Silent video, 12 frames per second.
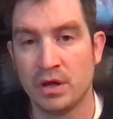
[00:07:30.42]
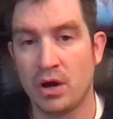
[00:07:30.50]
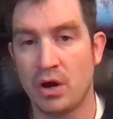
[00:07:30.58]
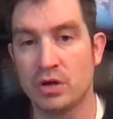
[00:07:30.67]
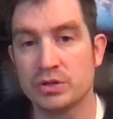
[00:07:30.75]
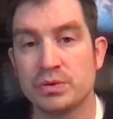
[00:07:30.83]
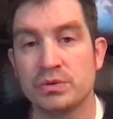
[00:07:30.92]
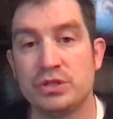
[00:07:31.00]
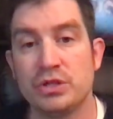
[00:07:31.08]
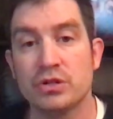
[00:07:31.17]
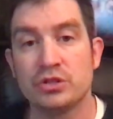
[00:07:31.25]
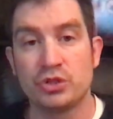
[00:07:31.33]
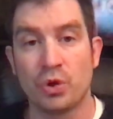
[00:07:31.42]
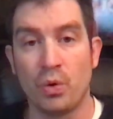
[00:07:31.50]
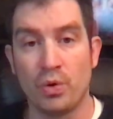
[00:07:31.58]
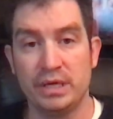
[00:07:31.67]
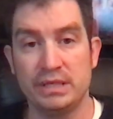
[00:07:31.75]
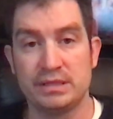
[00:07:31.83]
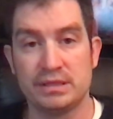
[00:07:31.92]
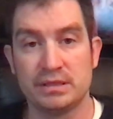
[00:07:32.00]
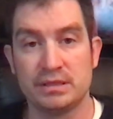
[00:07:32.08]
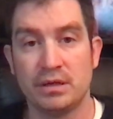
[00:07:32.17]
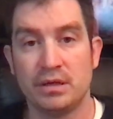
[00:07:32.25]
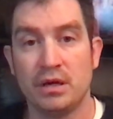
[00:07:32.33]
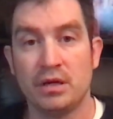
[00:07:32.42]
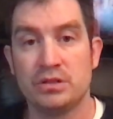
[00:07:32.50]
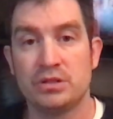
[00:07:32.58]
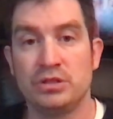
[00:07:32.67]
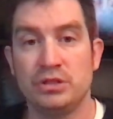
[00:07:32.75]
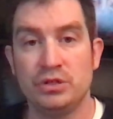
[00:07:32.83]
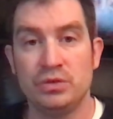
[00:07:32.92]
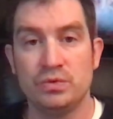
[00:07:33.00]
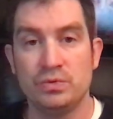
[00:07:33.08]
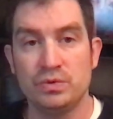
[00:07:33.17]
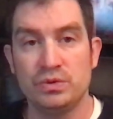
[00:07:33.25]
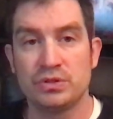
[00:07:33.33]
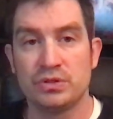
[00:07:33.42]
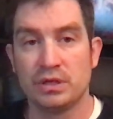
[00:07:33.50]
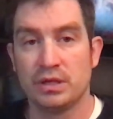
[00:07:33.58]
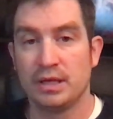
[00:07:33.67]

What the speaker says: Also, it's your choice to use